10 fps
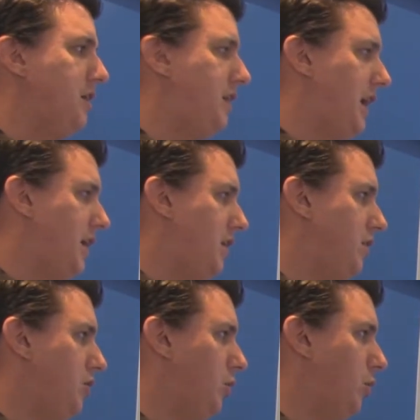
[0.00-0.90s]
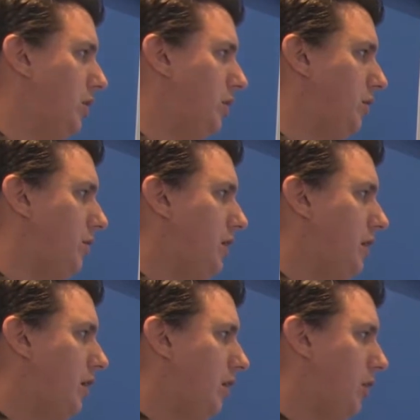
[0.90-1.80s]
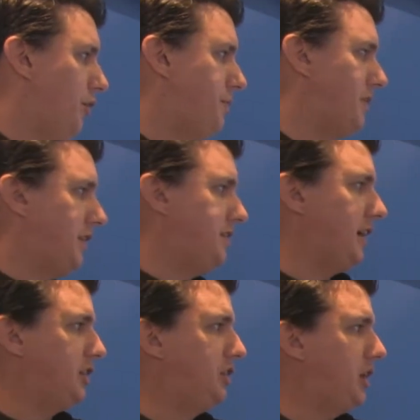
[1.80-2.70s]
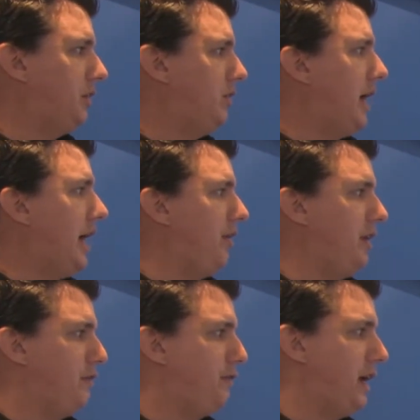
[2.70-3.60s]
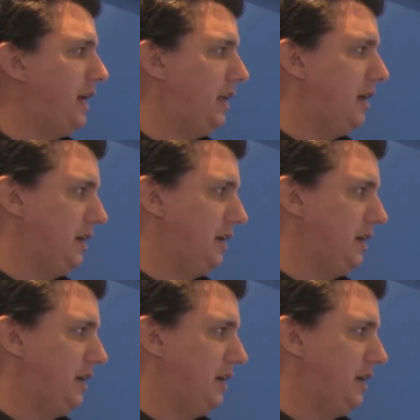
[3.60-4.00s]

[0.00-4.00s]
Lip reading: then you will ultimately take a shuttle out and fight